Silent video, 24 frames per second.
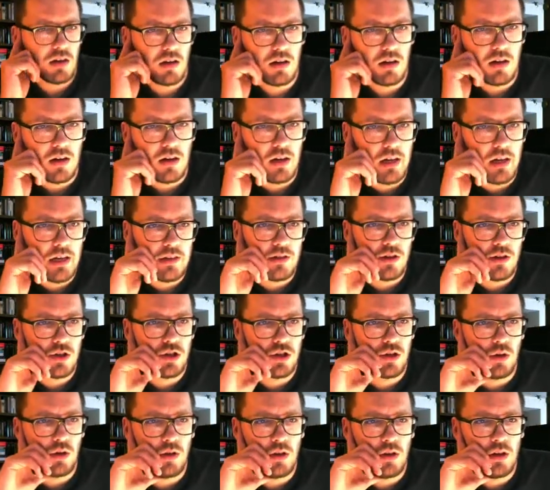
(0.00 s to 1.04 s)
as a
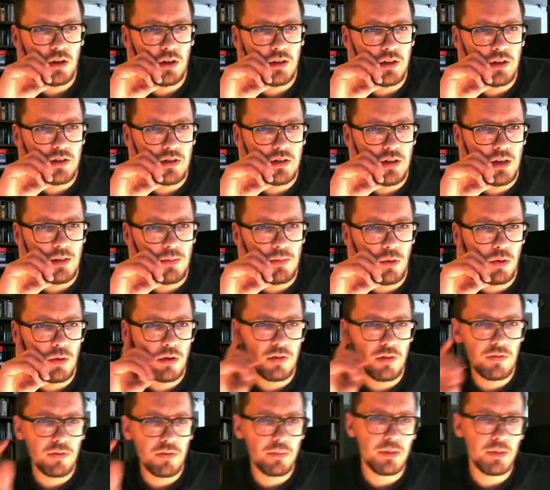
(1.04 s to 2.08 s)
shortcut to seeing more
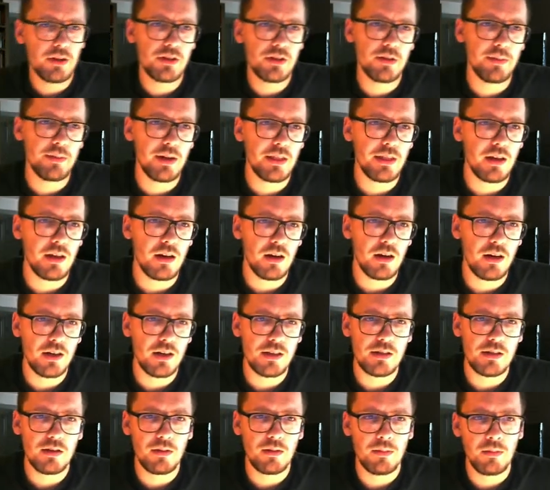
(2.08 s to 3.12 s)
information about that
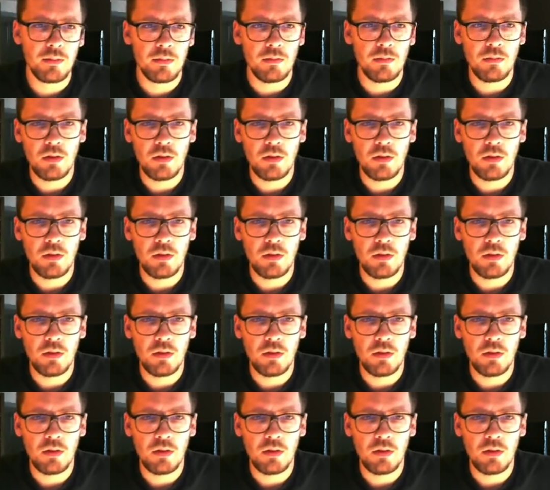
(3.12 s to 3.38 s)
item.